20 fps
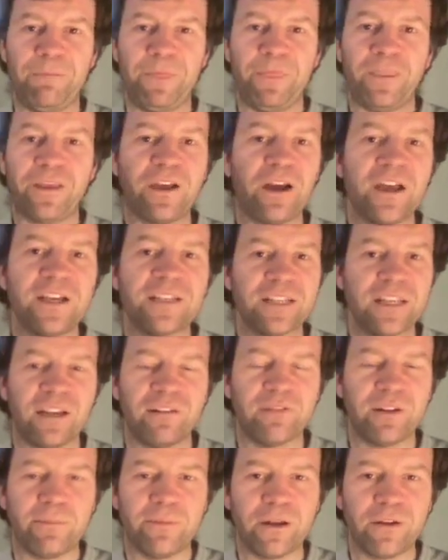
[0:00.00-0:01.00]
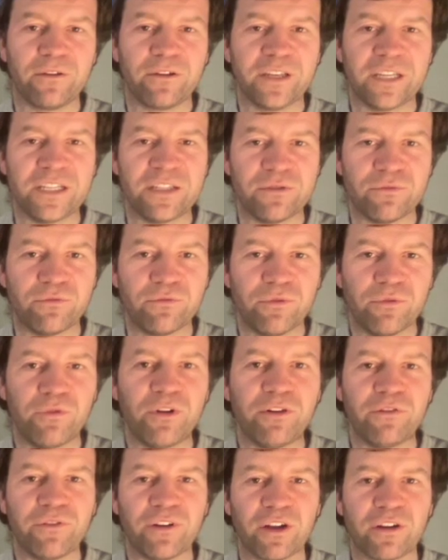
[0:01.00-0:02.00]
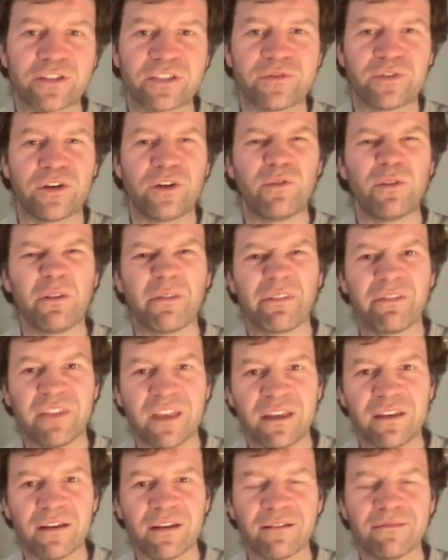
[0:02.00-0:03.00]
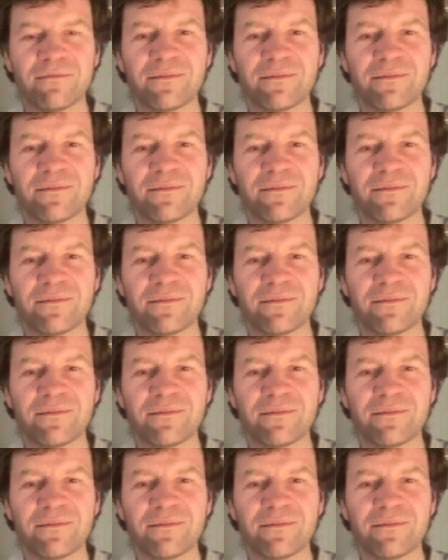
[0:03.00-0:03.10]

The guy's a lovely bloke. He's a real philosopher and a real thinker.